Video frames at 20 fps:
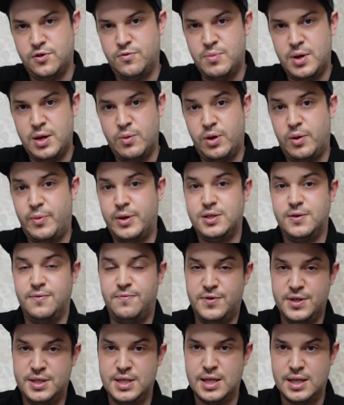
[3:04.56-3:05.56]
of me when I went to
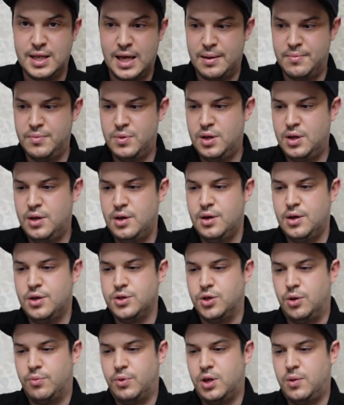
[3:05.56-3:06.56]
visit them.
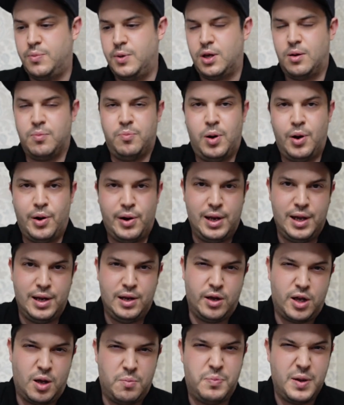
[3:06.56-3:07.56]
So I'm going to be compiling
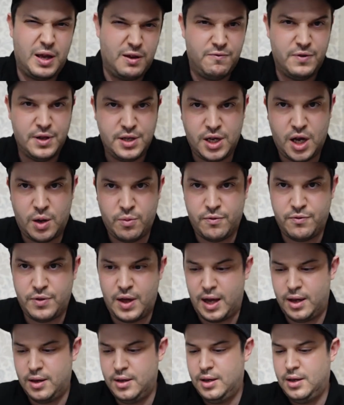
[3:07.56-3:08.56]
like a big video of
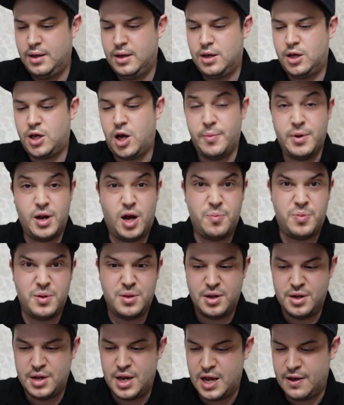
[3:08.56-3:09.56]
that coming up
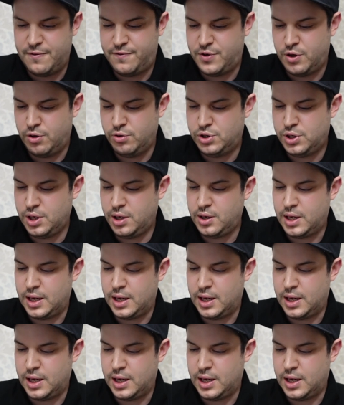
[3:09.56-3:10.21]
in the near future.